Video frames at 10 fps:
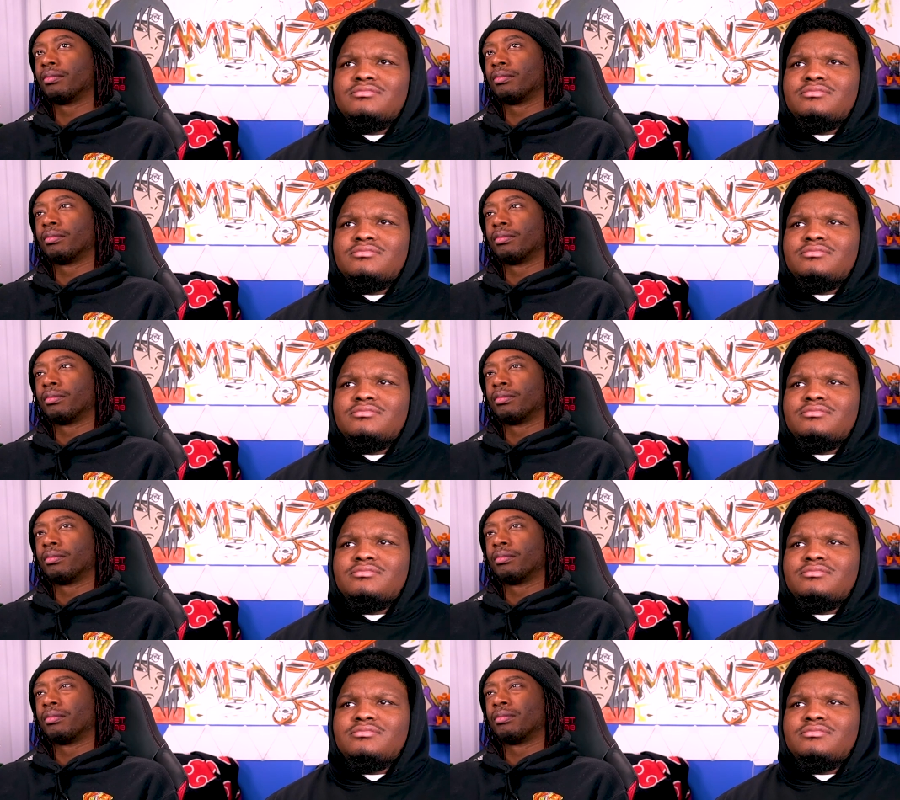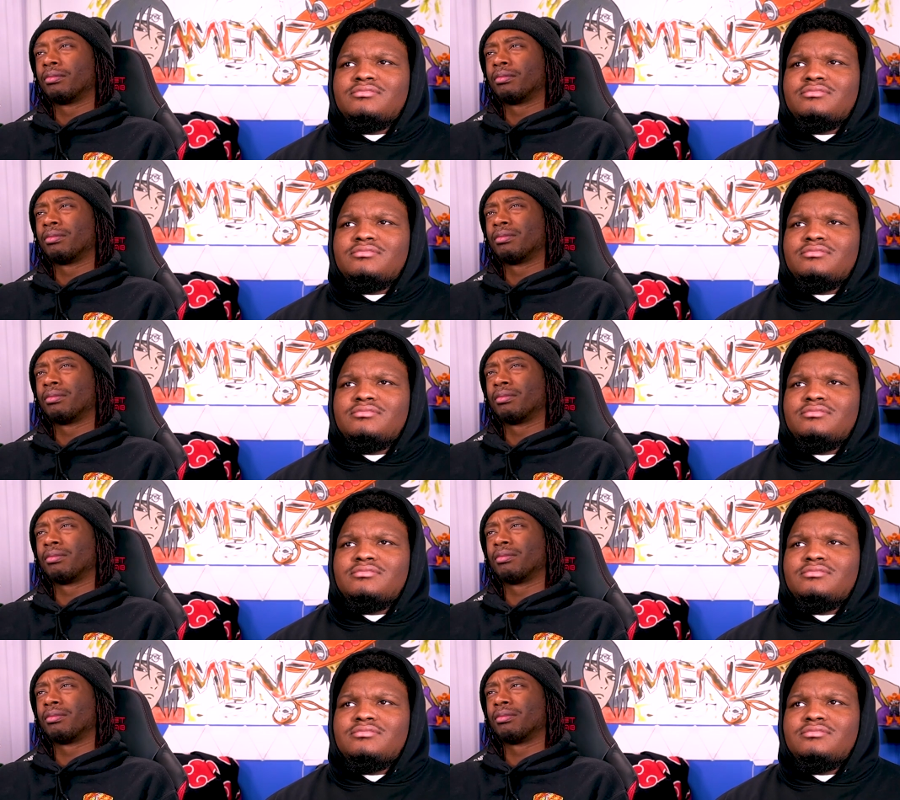
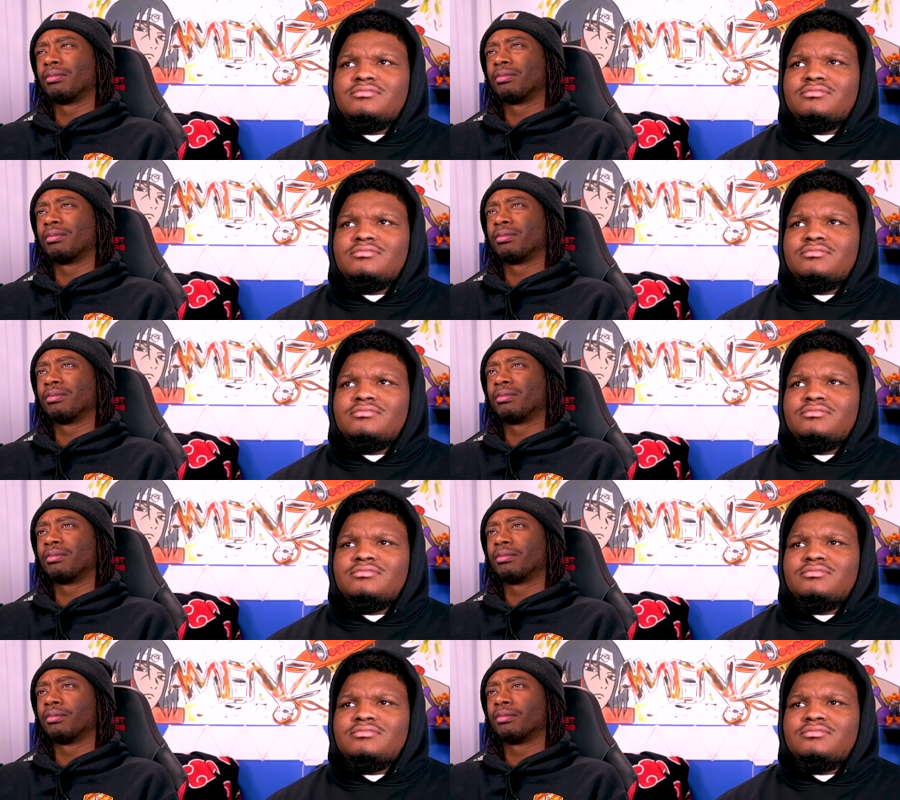Nobody speaks.